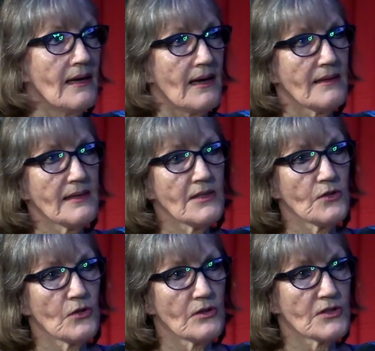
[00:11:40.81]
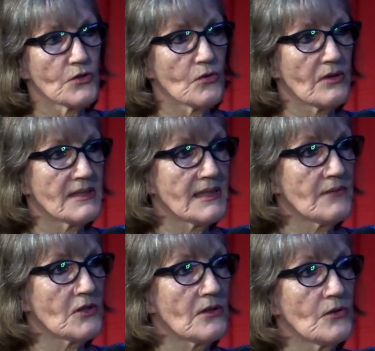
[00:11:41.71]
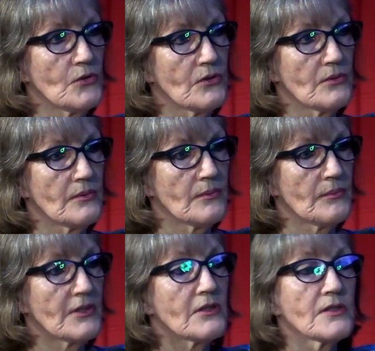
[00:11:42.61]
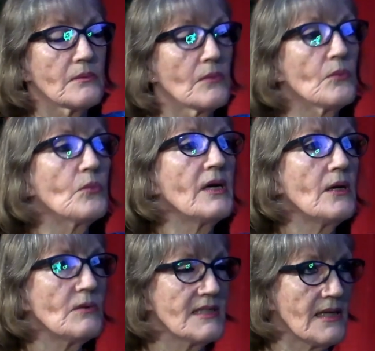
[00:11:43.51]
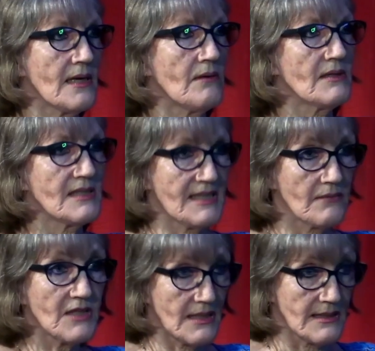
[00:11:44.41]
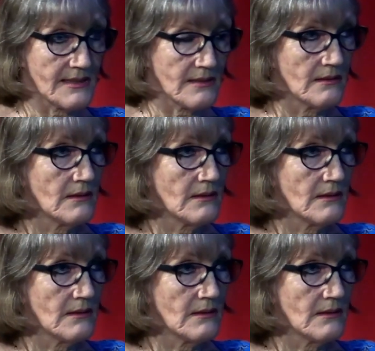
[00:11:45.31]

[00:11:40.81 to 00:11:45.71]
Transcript: And then you heard stories, because when I was there in the 70s,